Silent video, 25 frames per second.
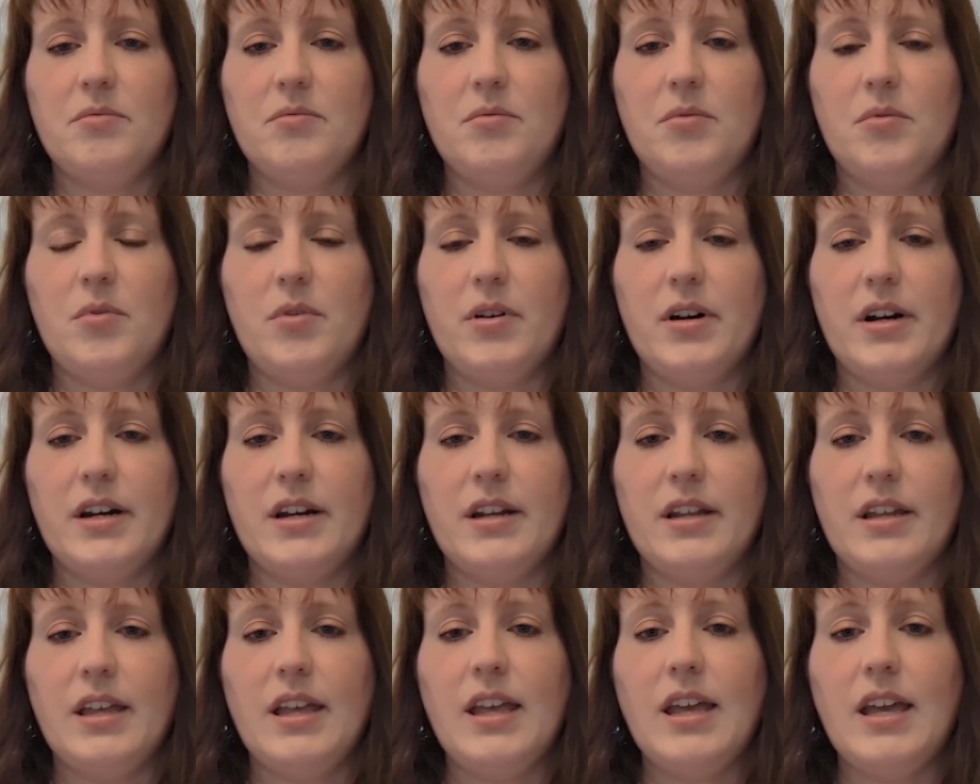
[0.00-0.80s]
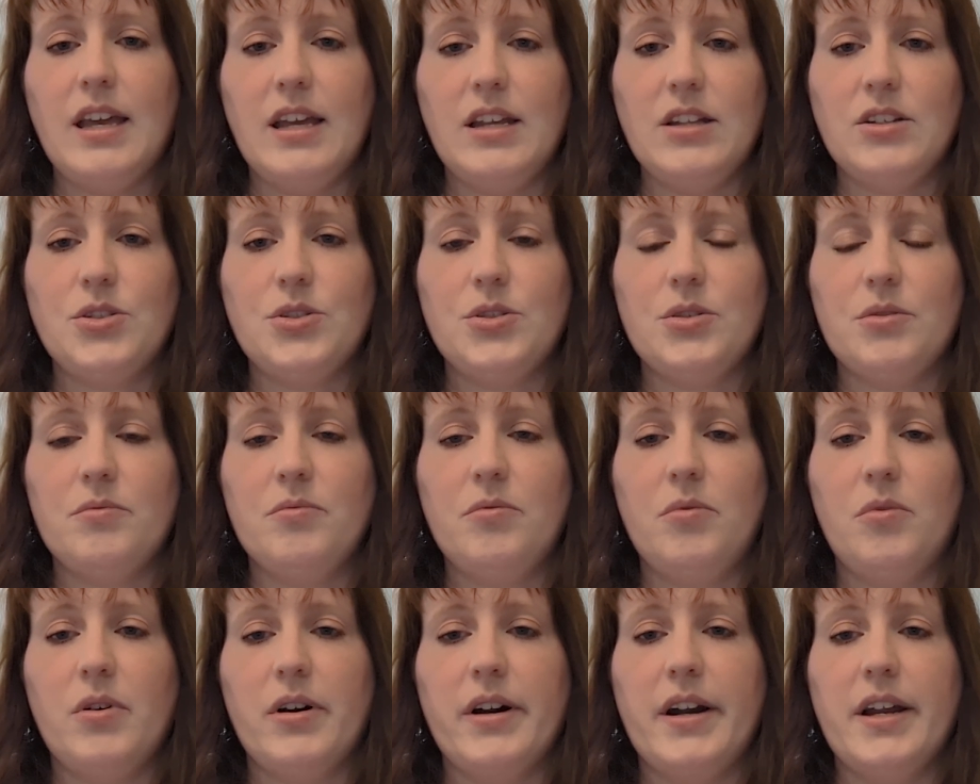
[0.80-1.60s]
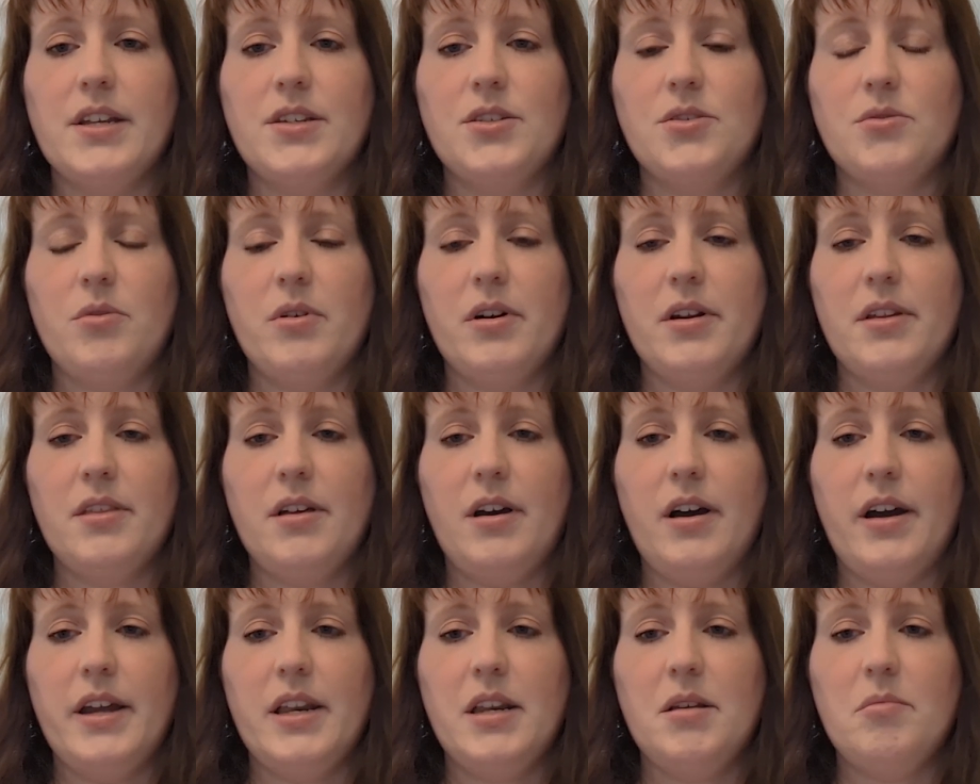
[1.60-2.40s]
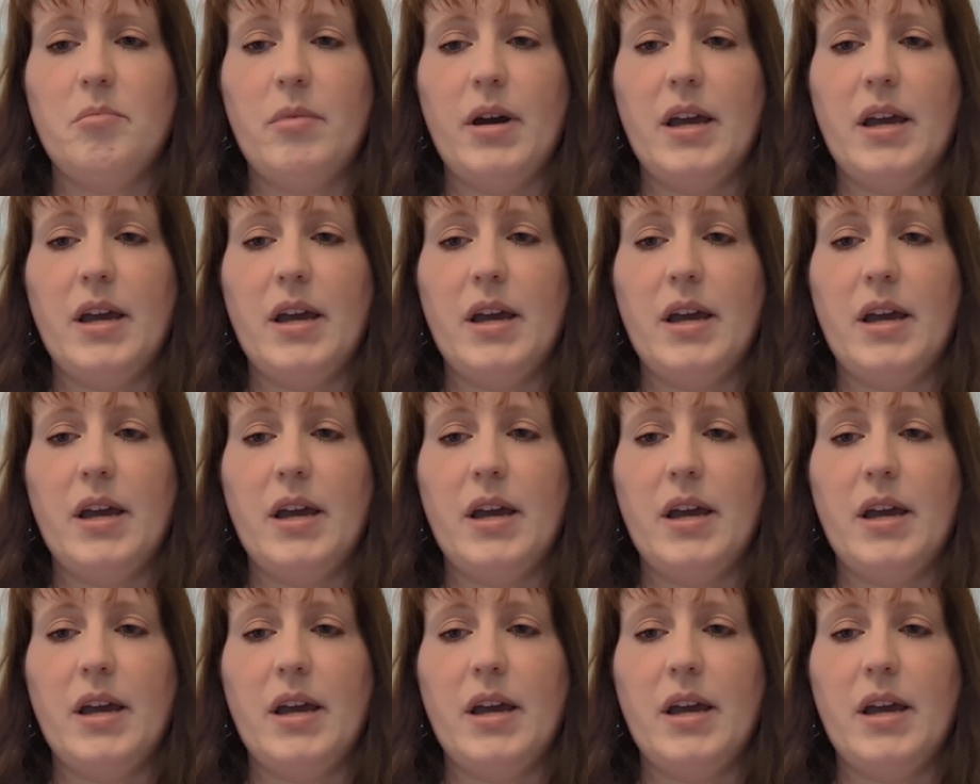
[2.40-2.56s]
for each for Historathon,